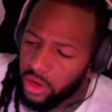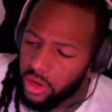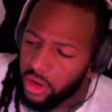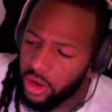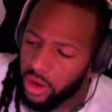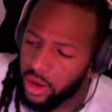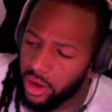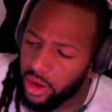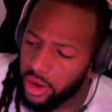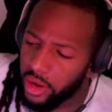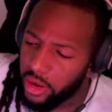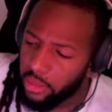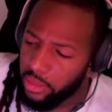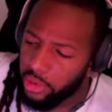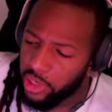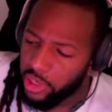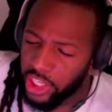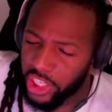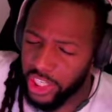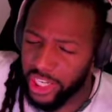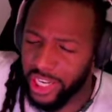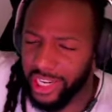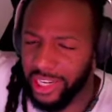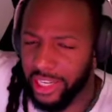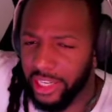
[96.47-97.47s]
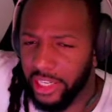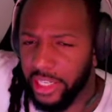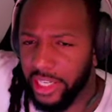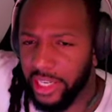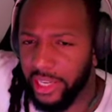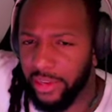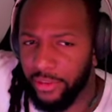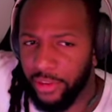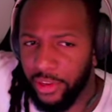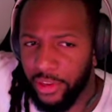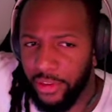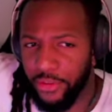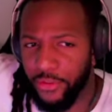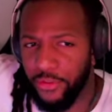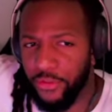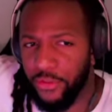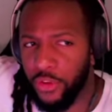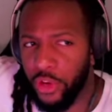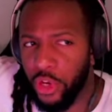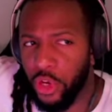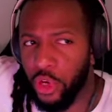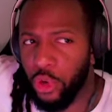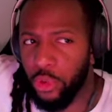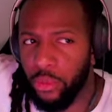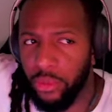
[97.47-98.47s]
Uh, but just like the TV
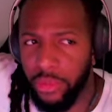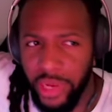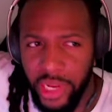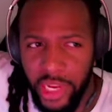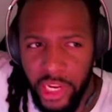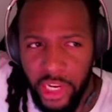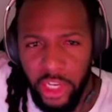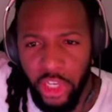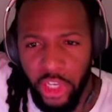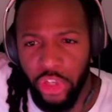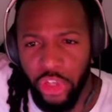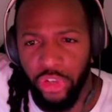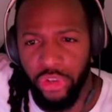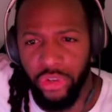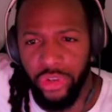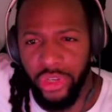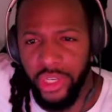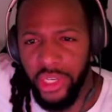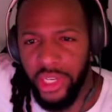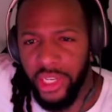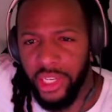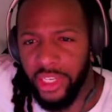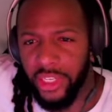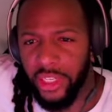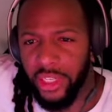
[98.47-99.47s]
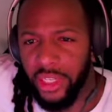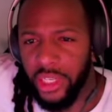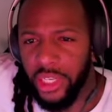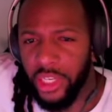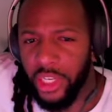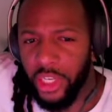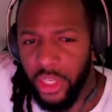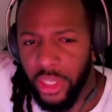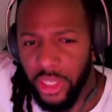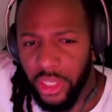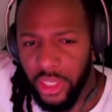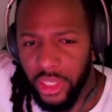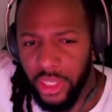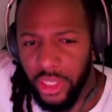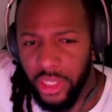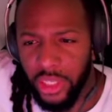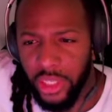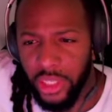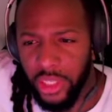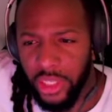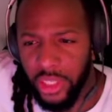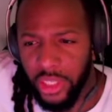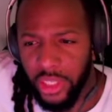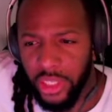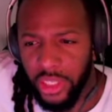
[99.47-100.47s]
film industry in a
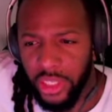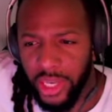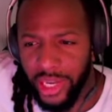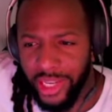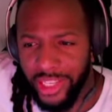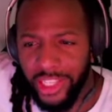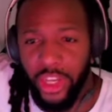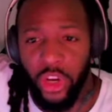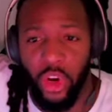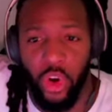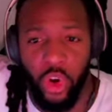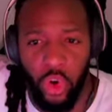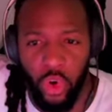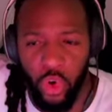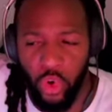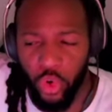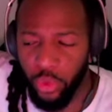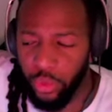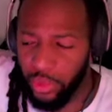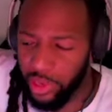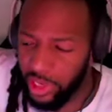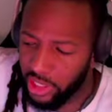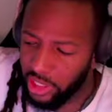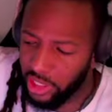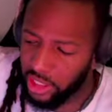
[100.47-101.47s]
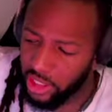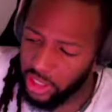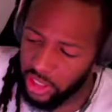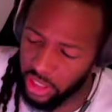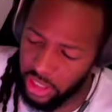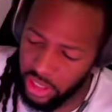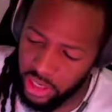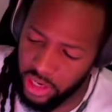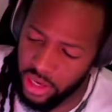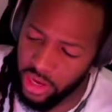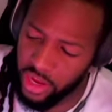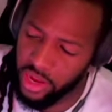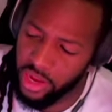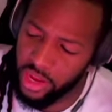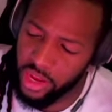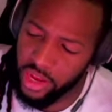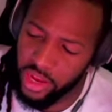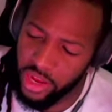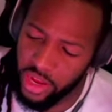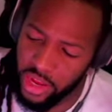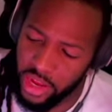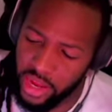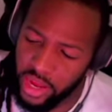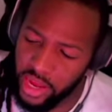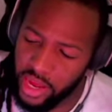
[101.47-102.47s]
as a whole, basically,
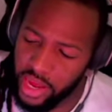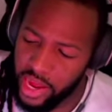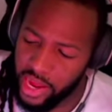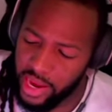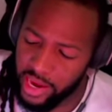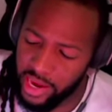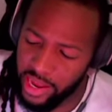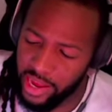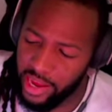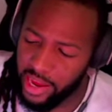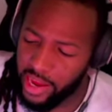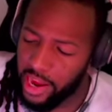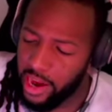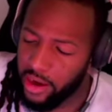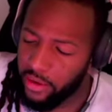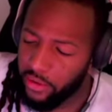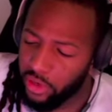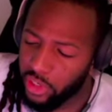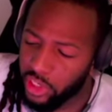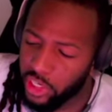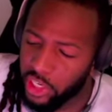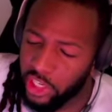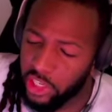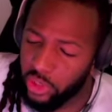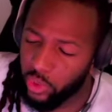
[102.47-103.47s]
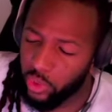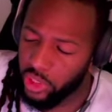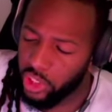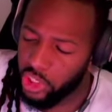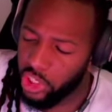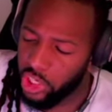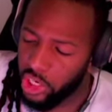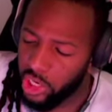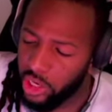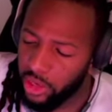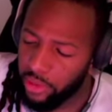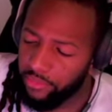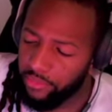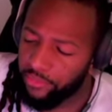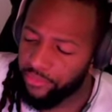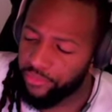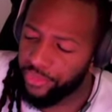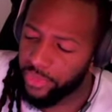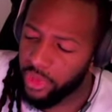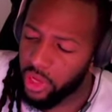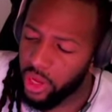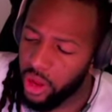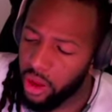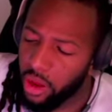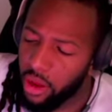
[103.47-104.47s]
had that conversation with Jam.
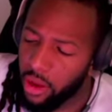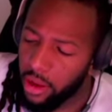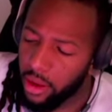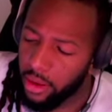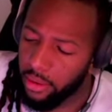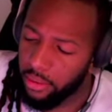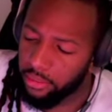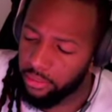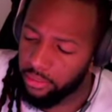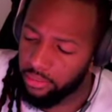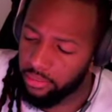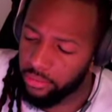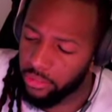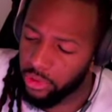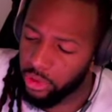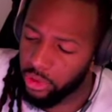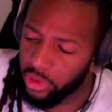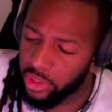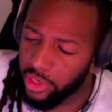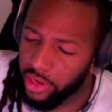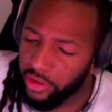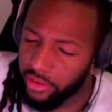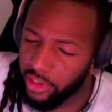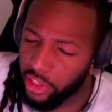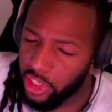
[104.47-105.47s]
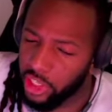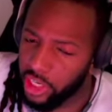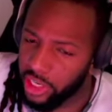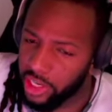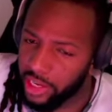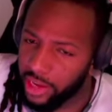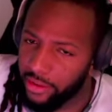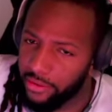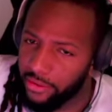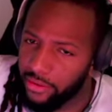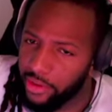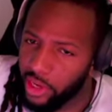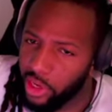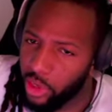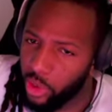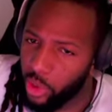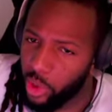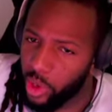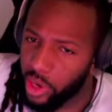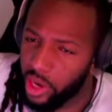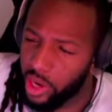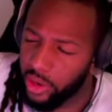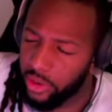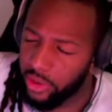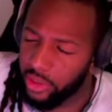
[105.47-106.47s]
Um, so definitely check that video
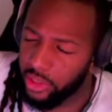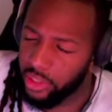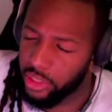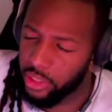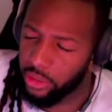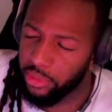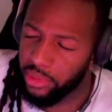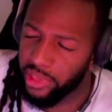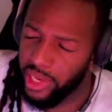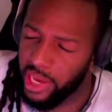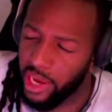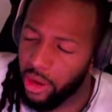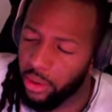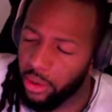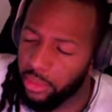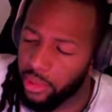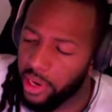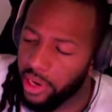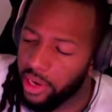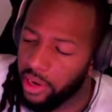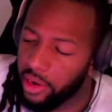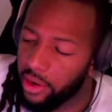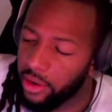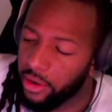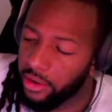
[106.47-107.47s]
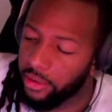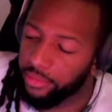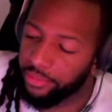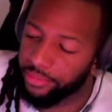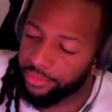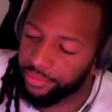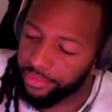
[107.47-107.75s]
out. Should be out by now.